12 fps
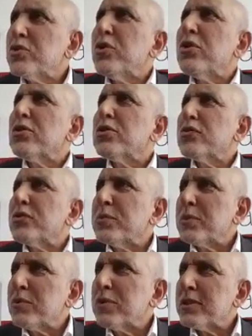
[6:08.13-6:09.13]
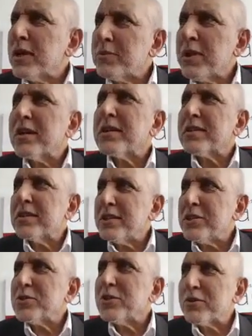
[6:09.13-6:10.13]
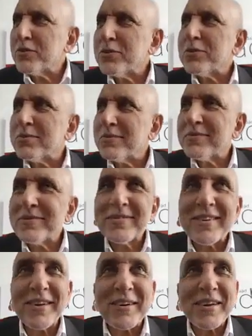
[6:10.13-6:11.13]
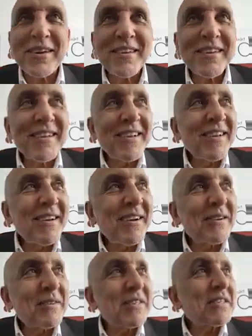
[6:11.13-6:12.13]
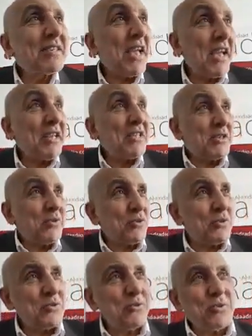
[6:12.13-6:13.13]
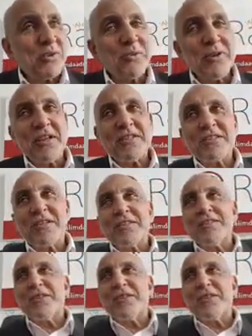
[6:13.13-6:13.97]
old for me, because I'm younger than each one of you. Okay, this is the age when I started